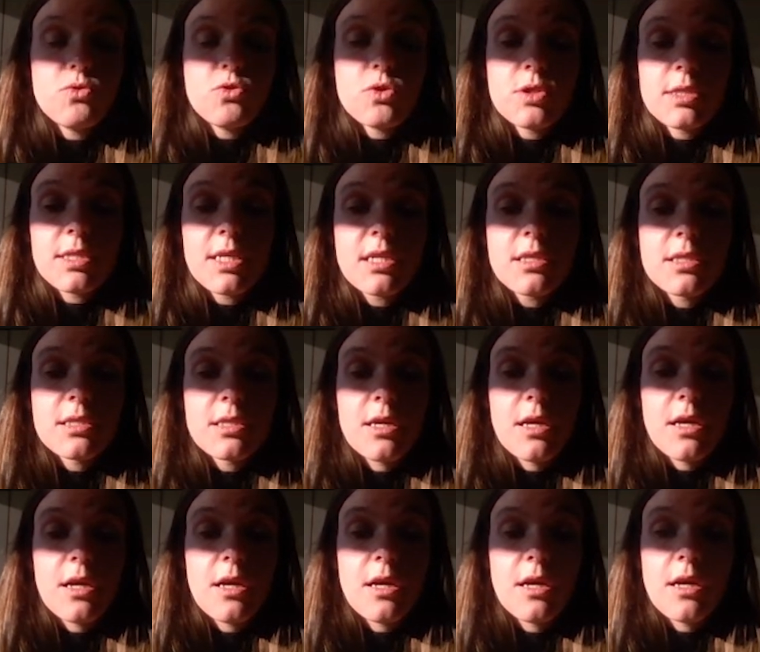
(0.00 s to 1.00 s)
to 6.
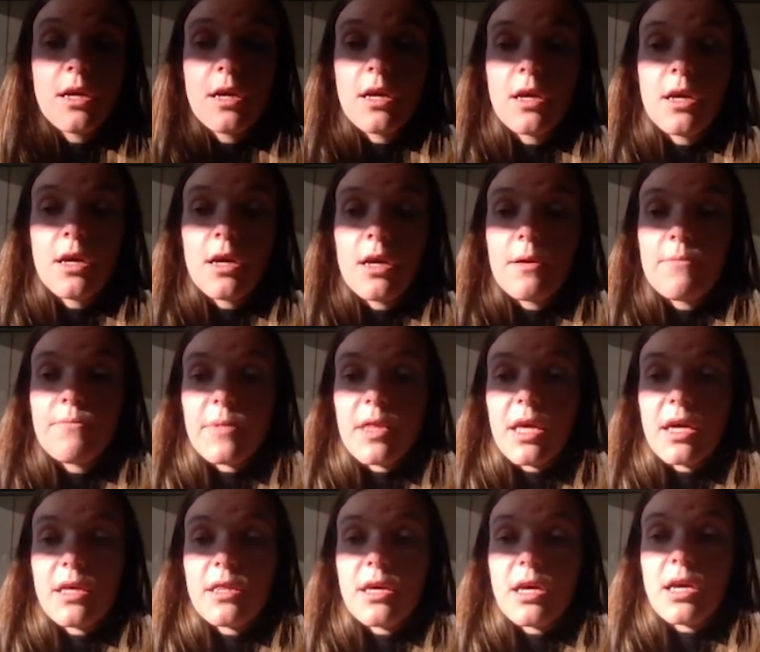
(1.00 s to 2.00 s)

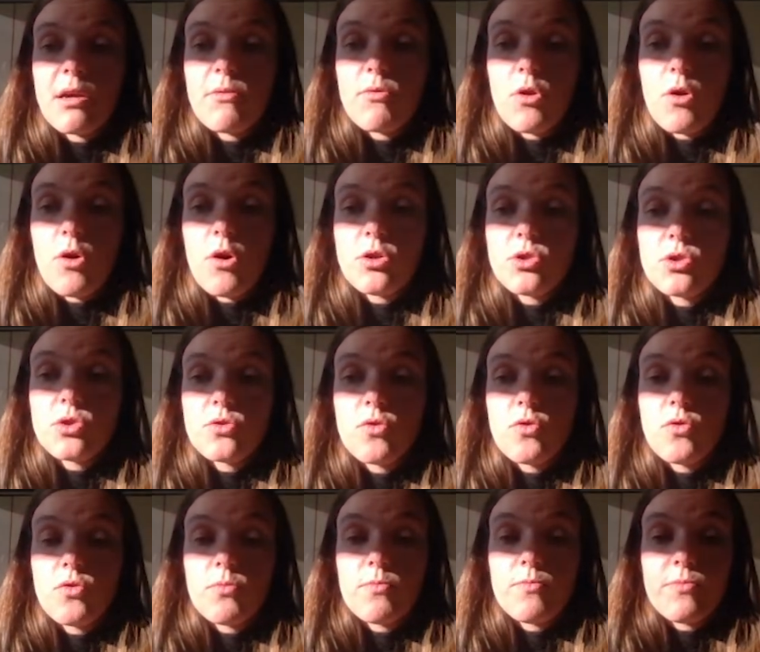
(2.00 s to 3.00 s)
And then I will
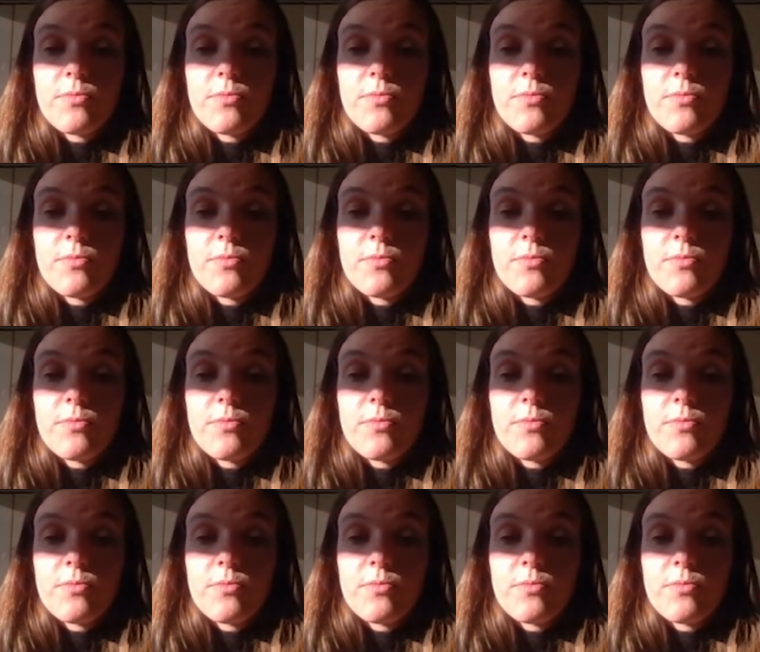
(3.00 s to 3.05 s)
also